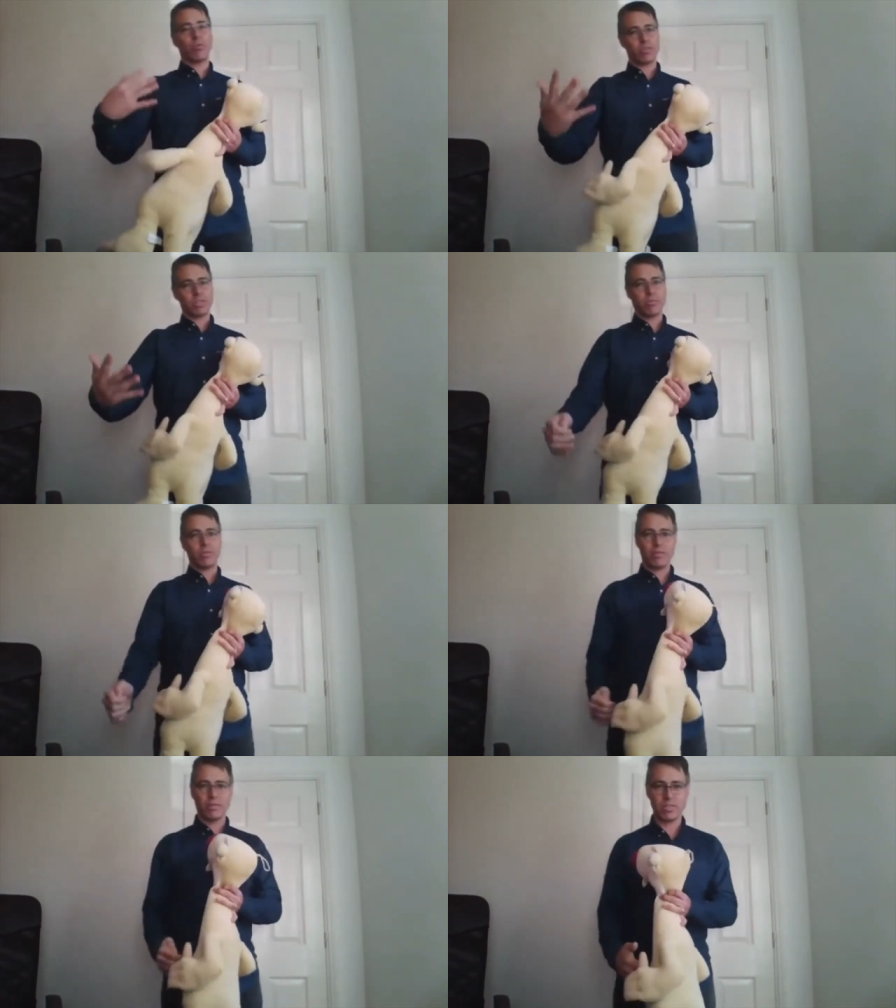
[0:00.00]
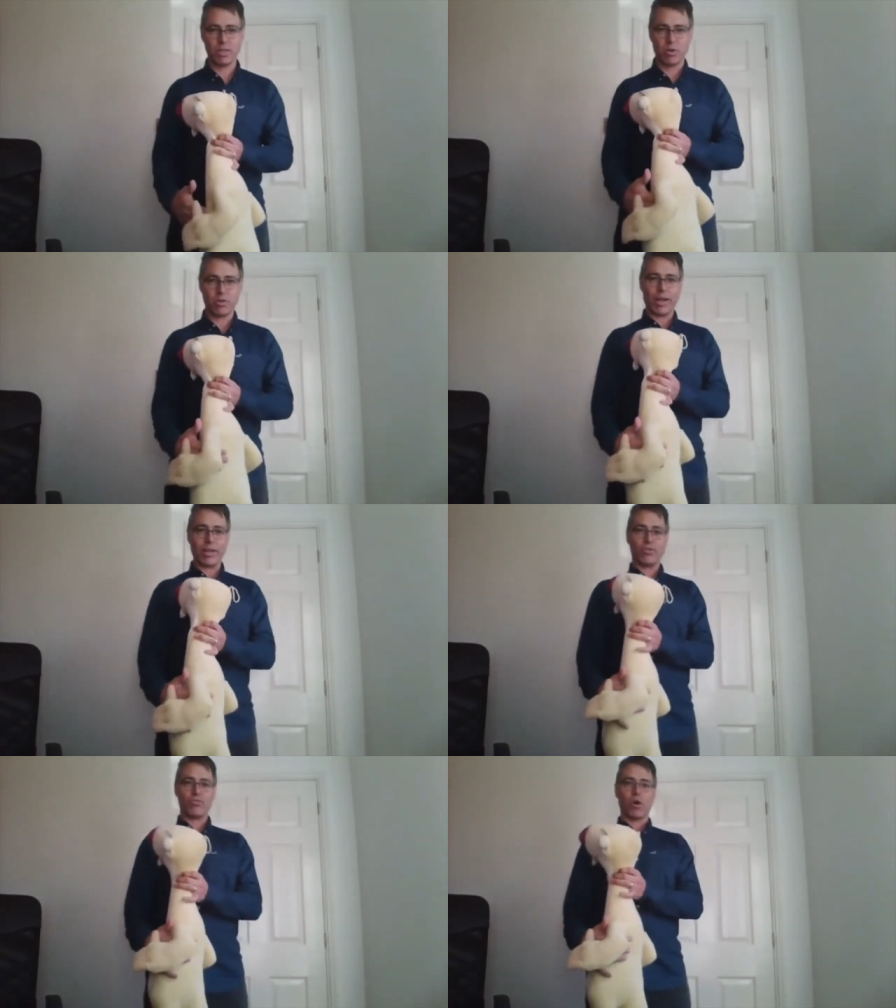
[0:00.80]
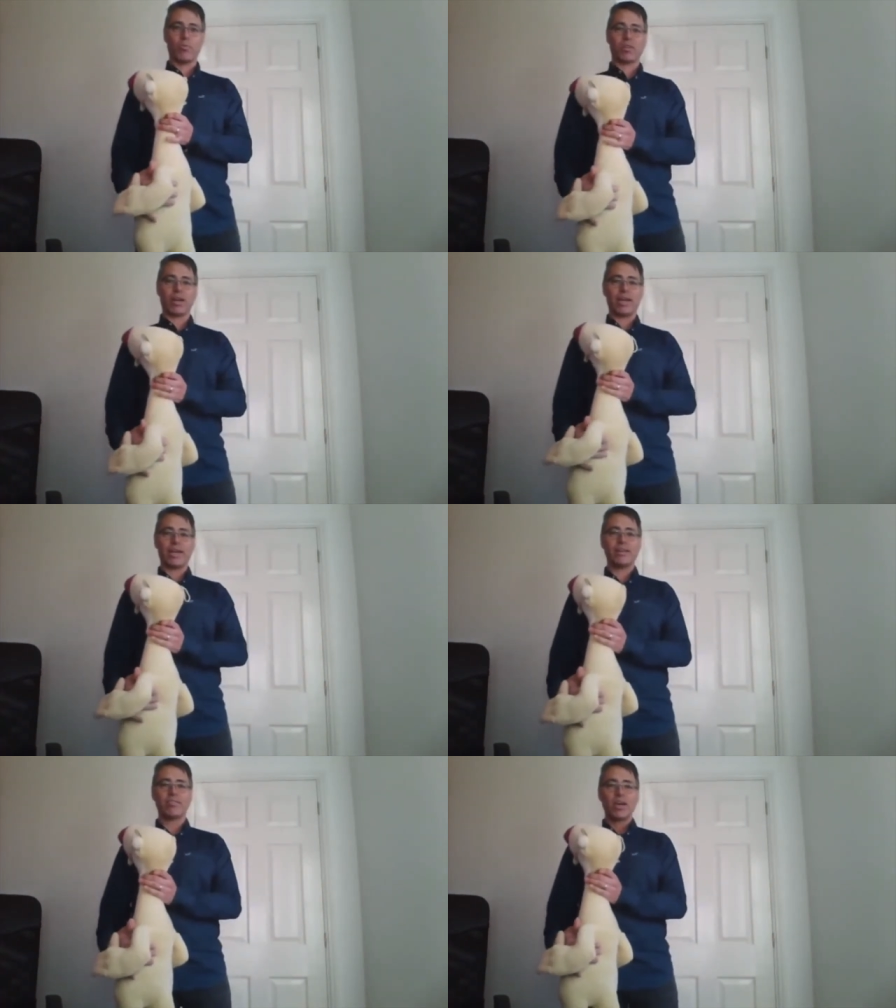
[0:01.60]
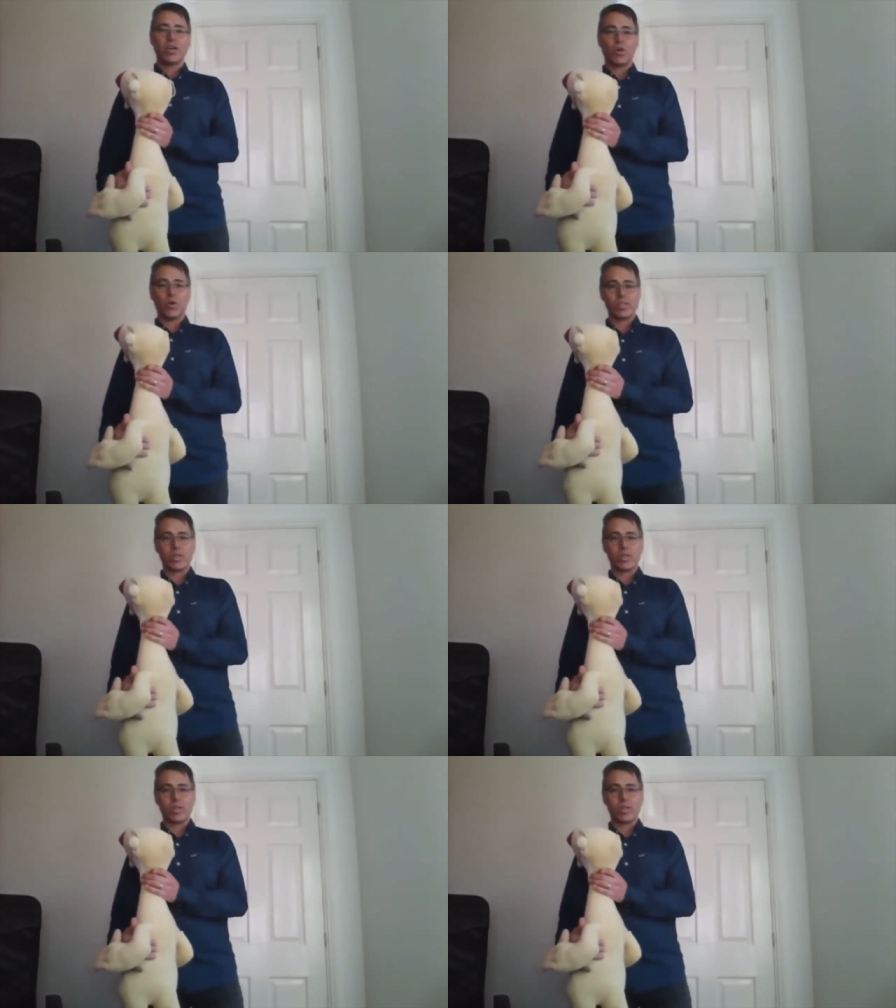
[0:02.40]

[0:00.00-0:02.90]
want to, to not let you drop. So ladies, you're always